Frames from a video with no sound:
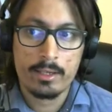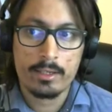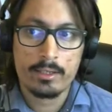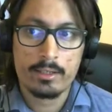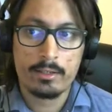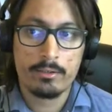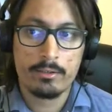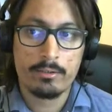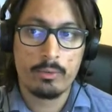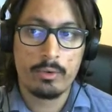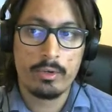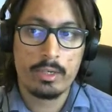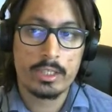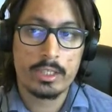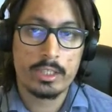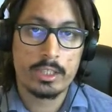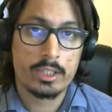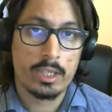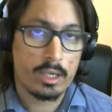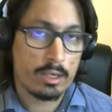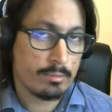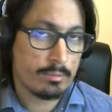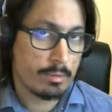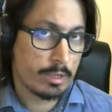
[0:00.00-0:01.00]
So we'll
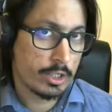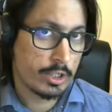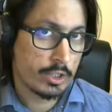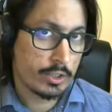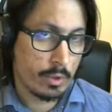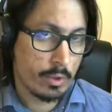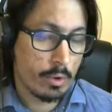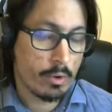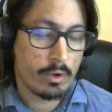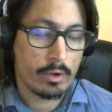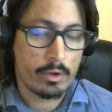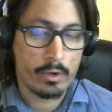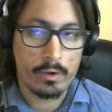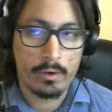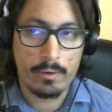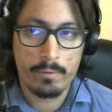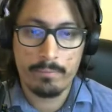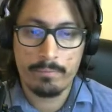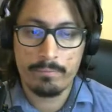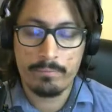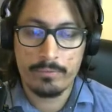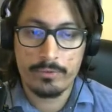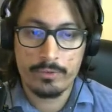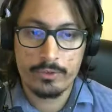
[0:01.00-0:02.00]
start by showing you.
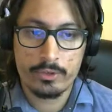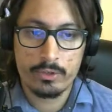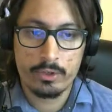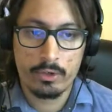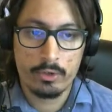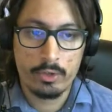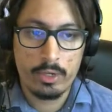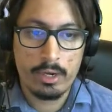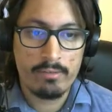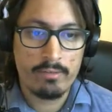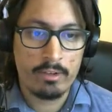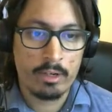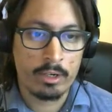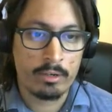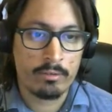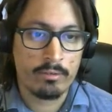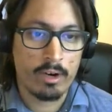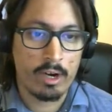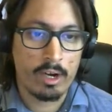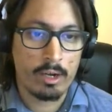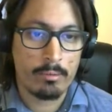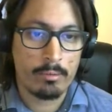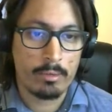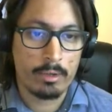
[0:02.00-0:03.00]
So you have an
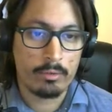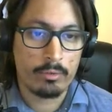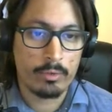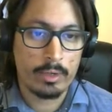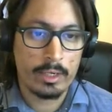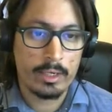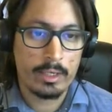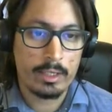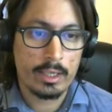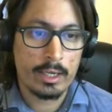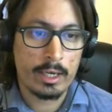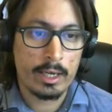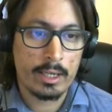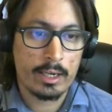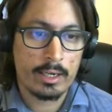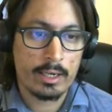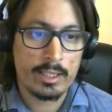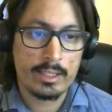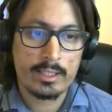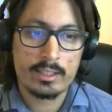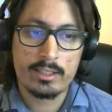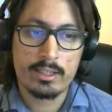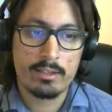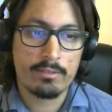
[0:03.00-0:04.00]
environment, right? And
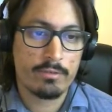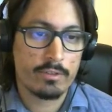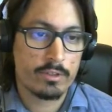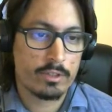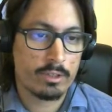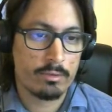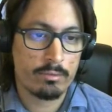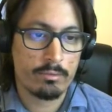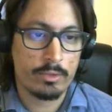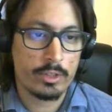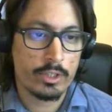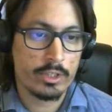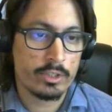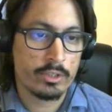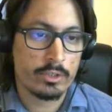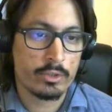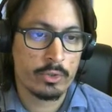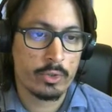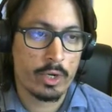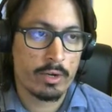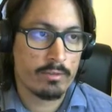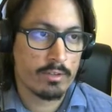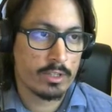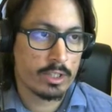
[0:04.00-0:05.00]
let's say for some reason
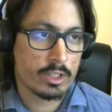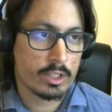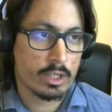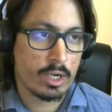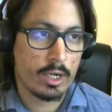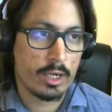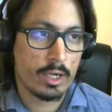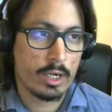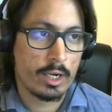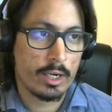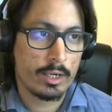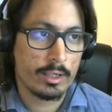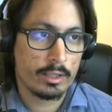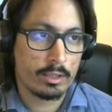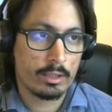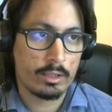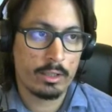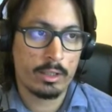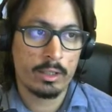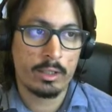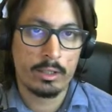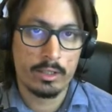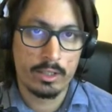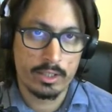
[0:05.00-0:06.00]
you have a skylight.
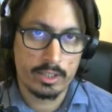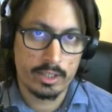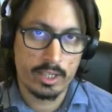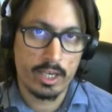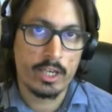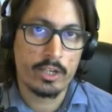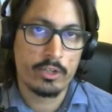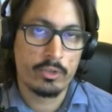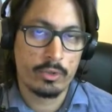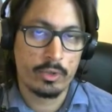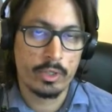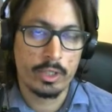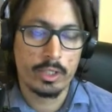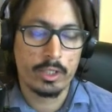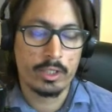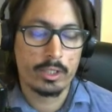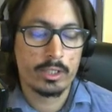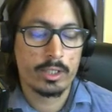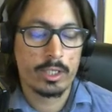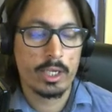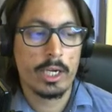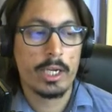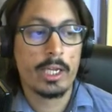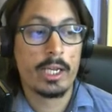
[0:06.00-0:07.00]
In this case, you need a
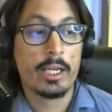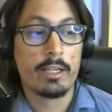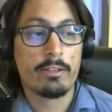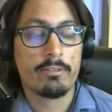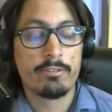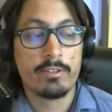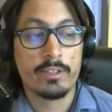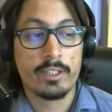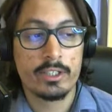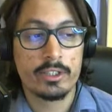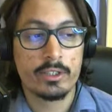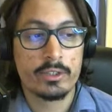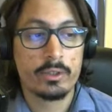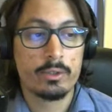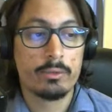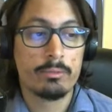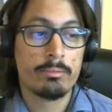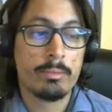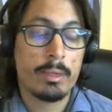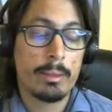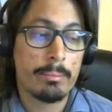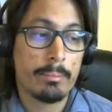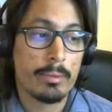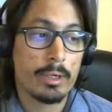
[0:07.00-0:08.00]
skylight for this cube
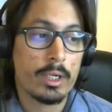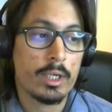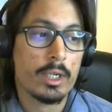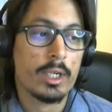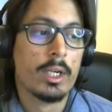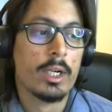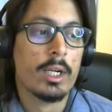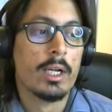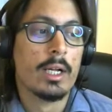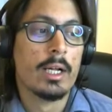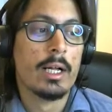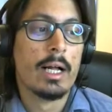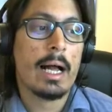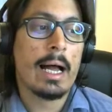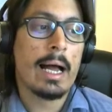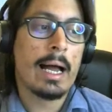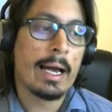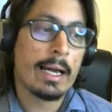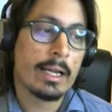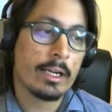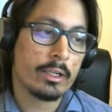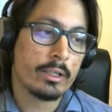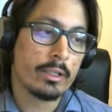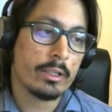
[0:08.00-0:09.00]
map.
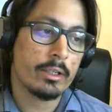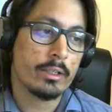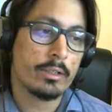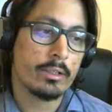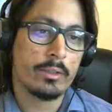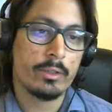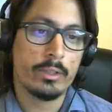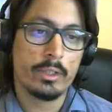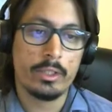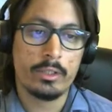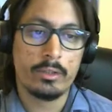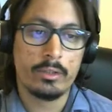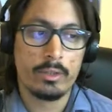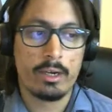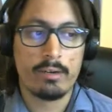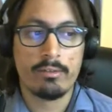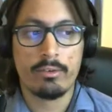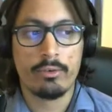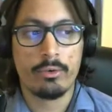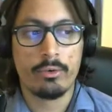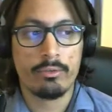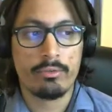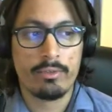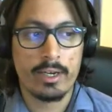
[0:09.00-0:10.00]
And uh, you need to have
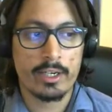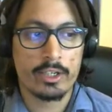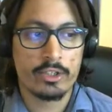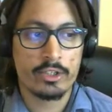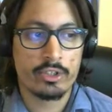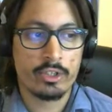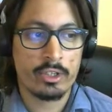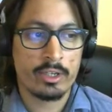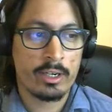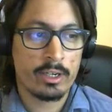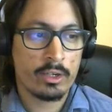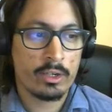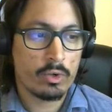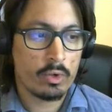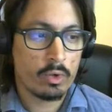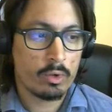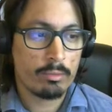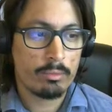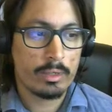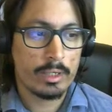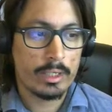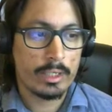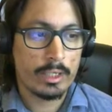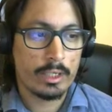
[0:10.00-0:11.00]
a reflection. And
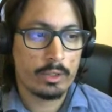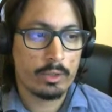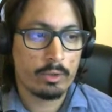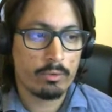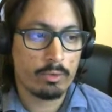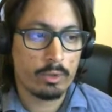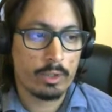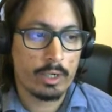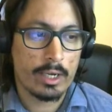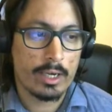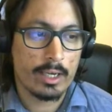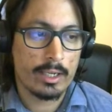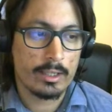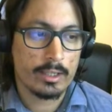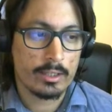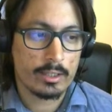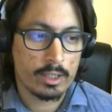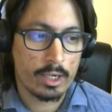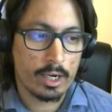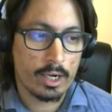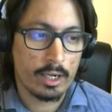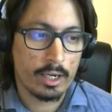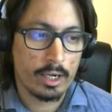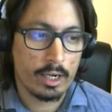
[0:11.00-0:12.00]
normally you would add a
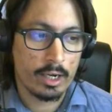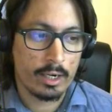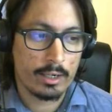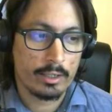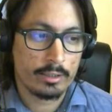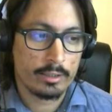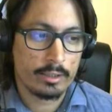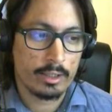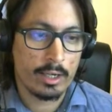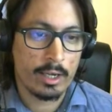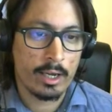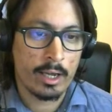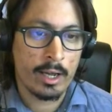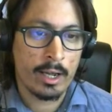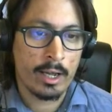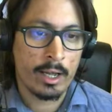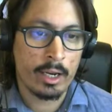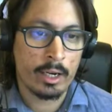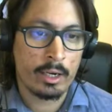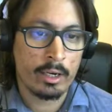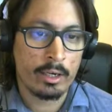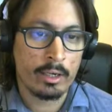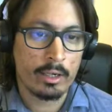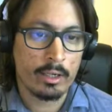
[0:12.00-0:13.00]
skylight
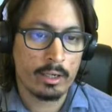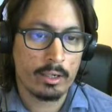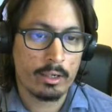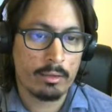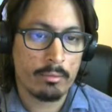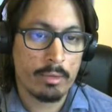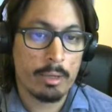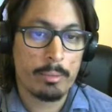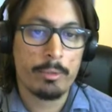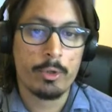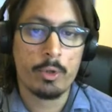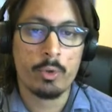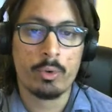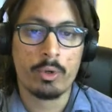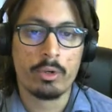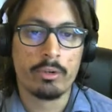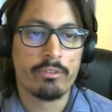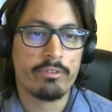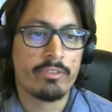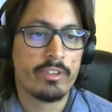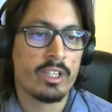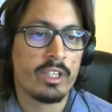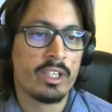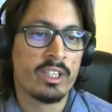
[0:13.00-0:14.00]
and maybe you want
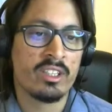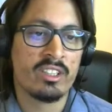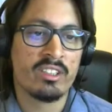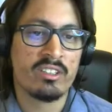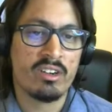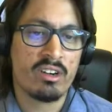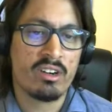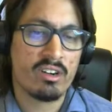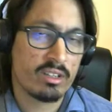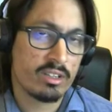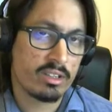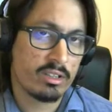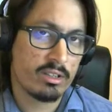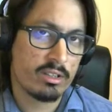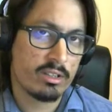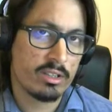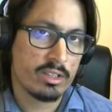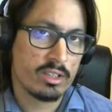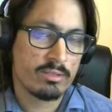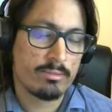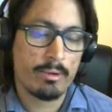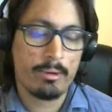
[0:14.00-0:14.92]
to fill in darkness.